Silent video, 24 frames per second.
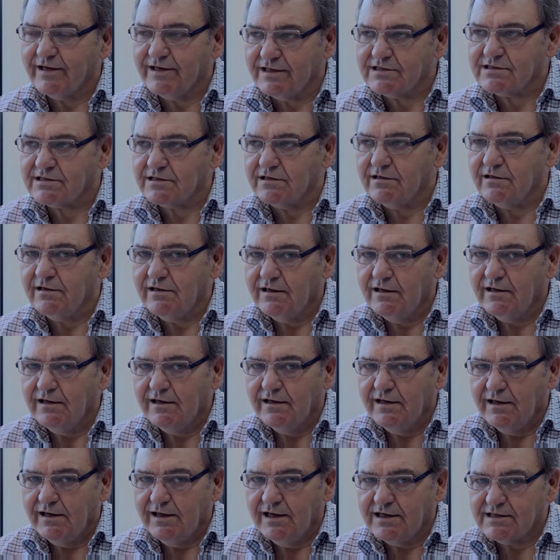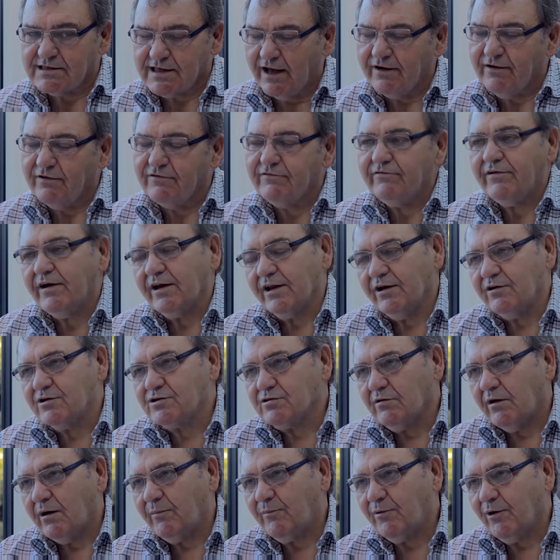it's added value
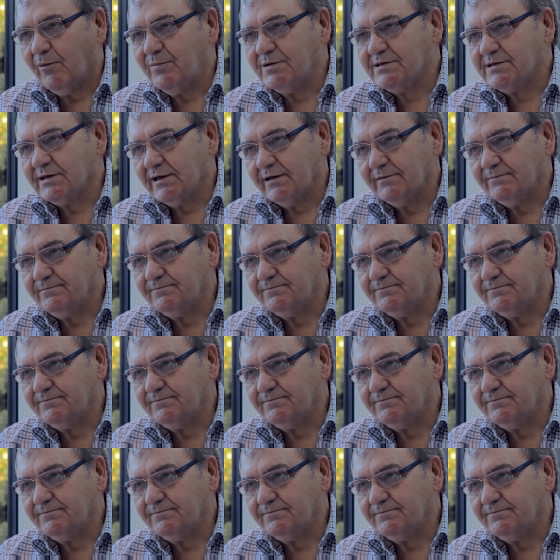to our property.